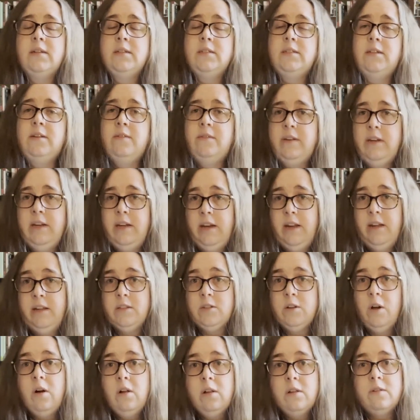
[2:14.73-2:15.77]
Tiffany needs
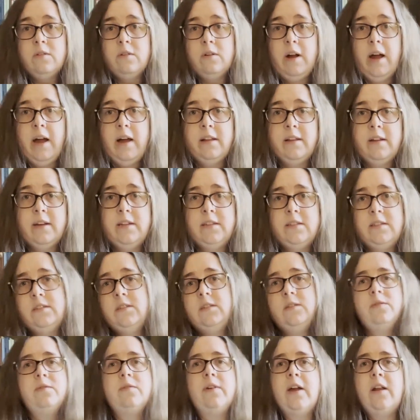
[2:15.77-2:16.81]
all of her allies
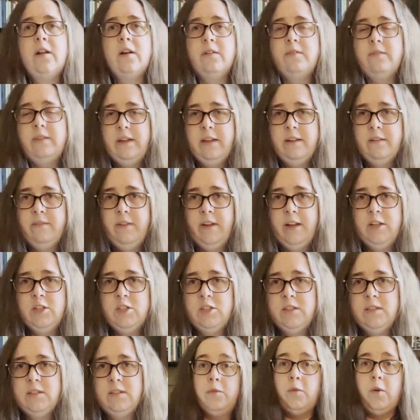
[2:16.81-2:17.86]
to fight off the
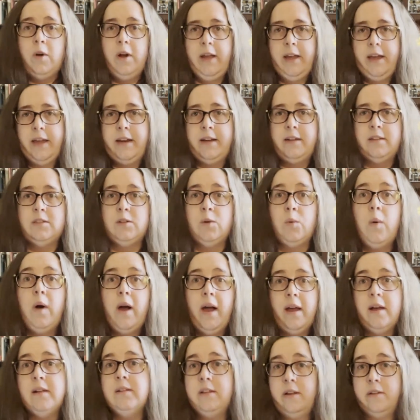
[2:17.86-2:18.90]
invasion. Before I get into
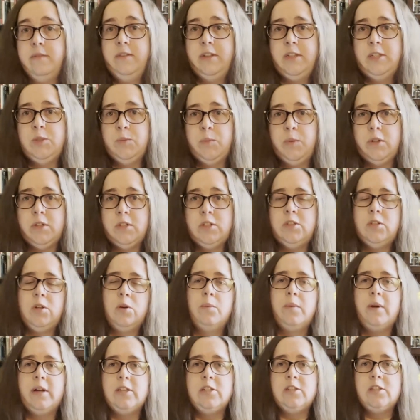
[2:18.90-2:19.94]
why I love these books so
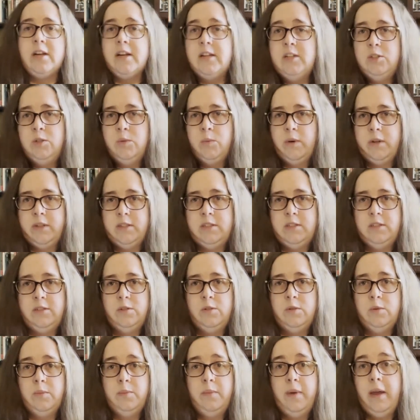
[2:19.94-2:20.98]
much, I do want
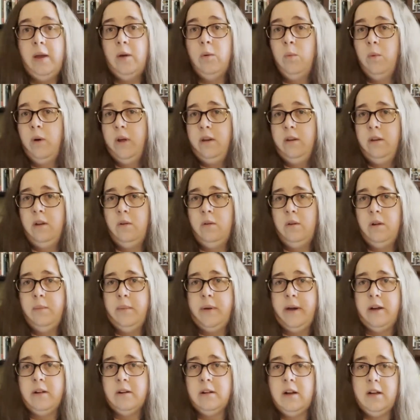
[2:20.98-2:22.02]
to make one note
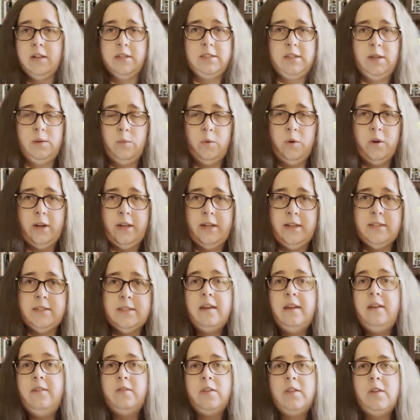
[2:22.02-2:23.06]
about content warnings.
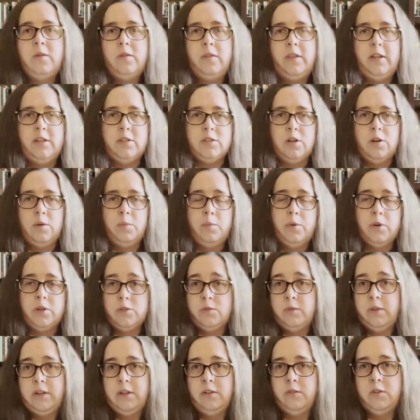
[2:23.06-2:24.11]
Even though these are
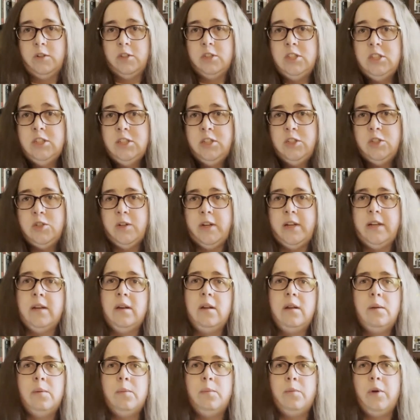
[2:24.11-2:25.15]
books written for children,
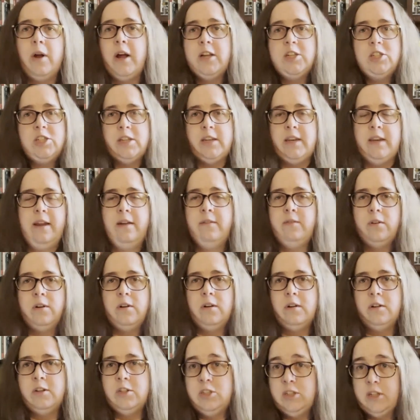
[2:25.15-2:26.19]
Pratchett
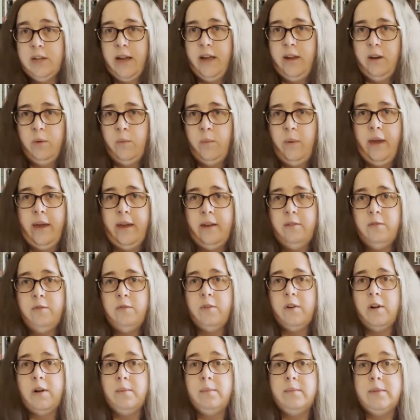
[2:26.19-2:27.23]
never shied away
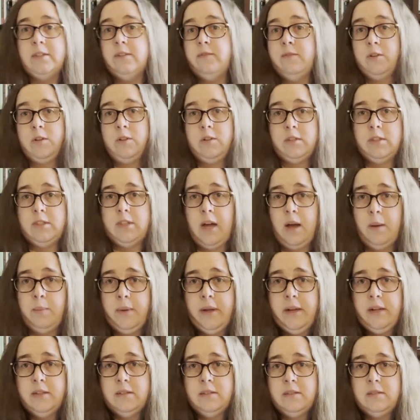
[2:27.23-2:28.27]
from difficult
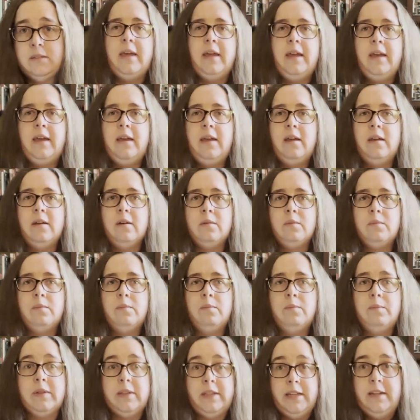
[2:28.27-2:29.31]
topics. He
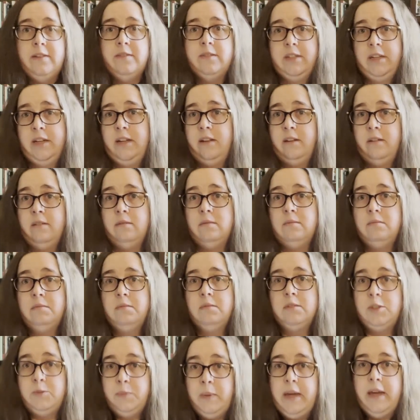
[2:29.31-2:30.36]
believed in
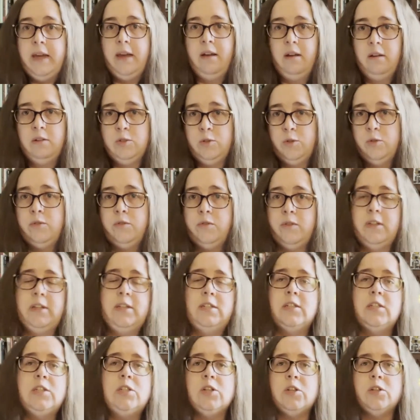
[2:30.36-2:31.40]
speaking truthfully
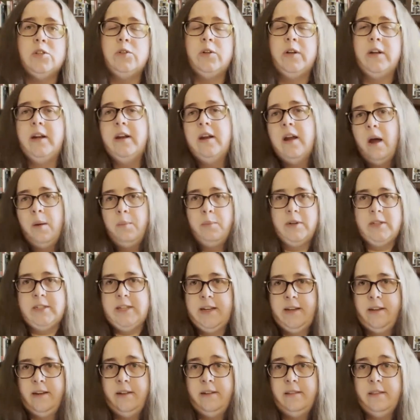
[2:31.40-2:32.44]
to children and not
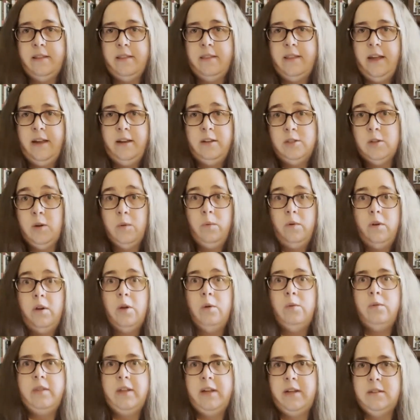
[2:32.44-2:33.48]
pretending that they don't
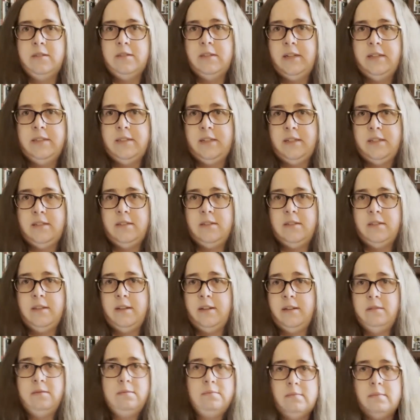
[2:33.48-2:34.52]
know things exist
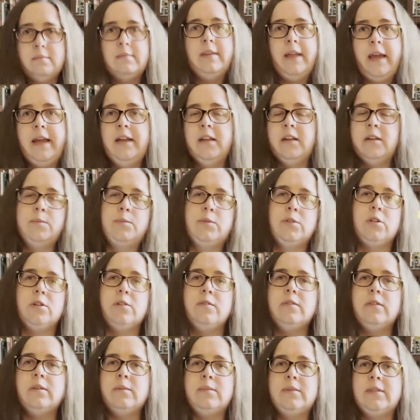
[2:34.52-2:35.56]
that they can
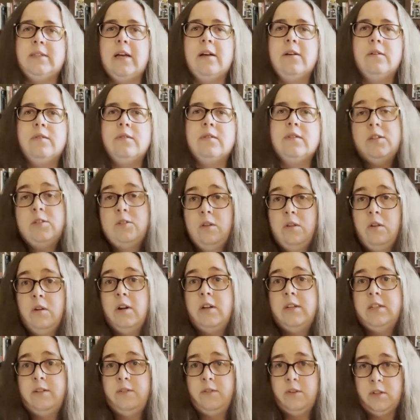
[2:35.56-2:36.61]
observe themselves. So there
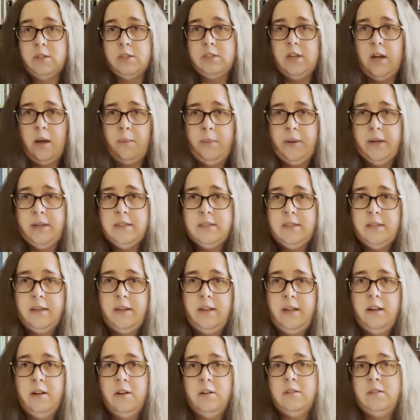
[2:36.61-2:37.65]
are difficult topics in
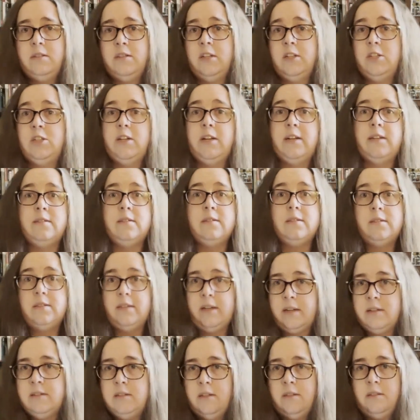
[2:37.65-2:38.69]
here such as
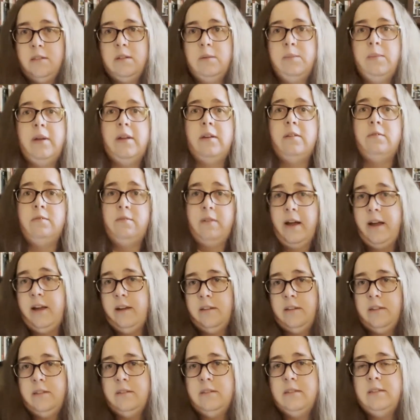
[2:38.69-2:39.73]
sexism and
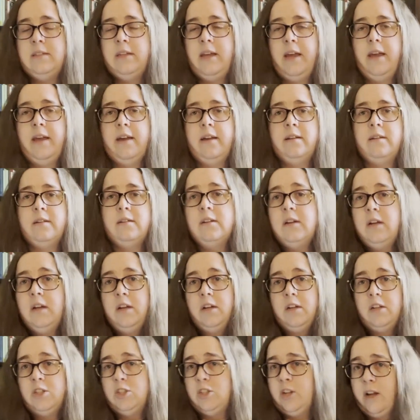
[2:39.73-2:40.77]
violence and
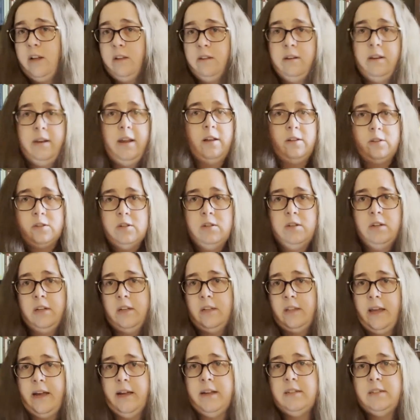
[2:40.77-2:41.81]
child and elder
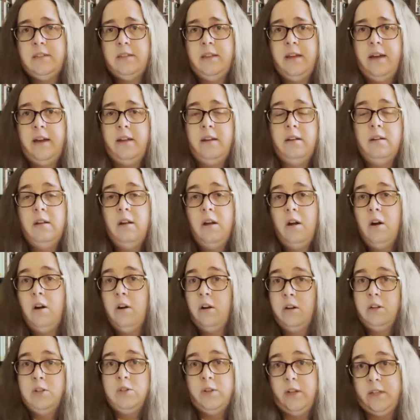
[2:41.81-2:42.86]
neglect that
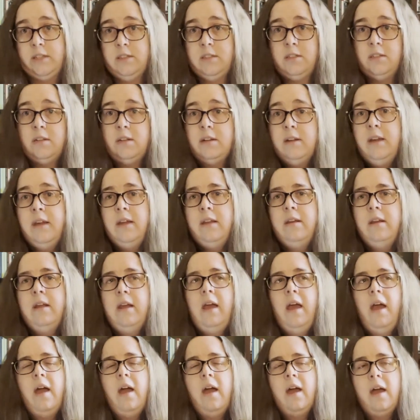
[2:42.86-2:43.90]
are addressed in
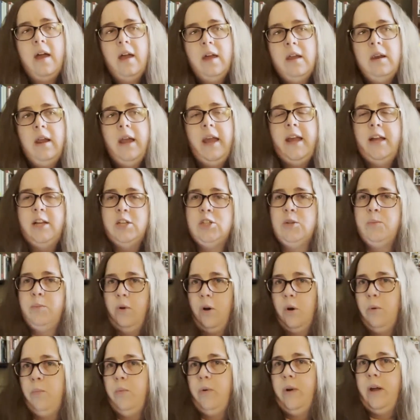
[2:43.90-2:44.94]
an
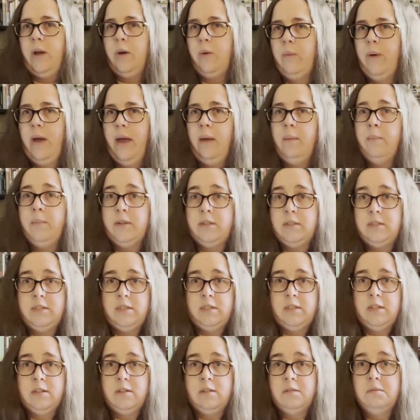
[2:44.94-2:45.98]
age-appropriate way, but
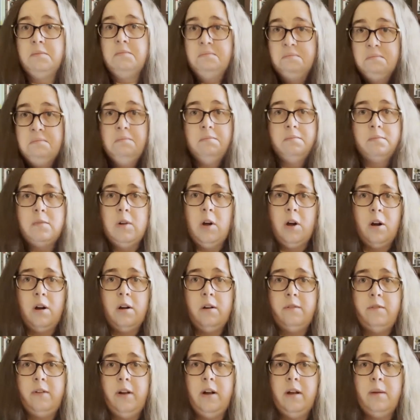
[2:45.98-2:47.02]
still
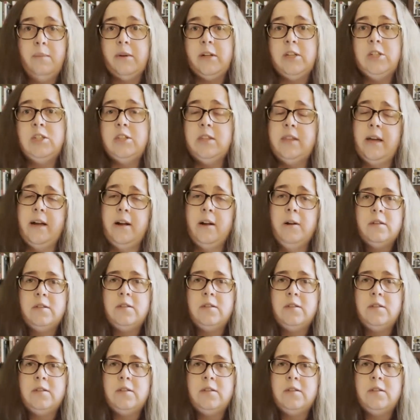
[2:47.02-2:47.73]
are very much there.